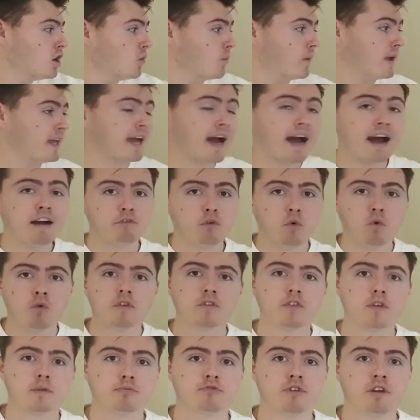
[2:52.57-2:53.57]
We have all
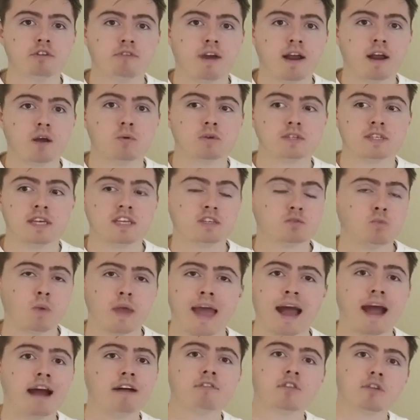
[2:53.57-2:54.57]
of the prerequisites,
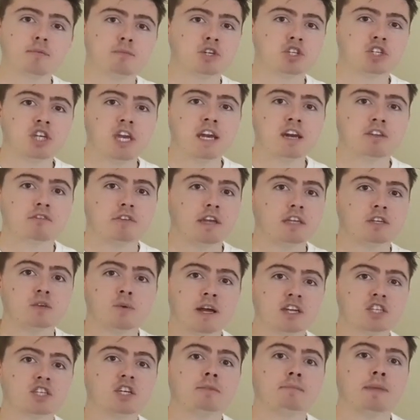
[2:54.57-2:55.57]
we have the machinery
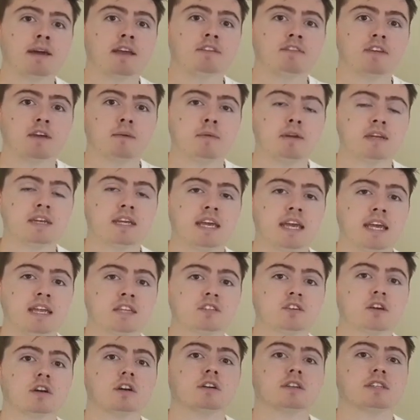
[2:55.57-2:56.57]
to actually make vitamin D
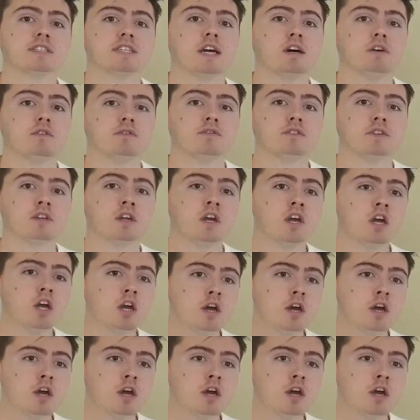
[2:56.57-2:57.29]
inside ourselves.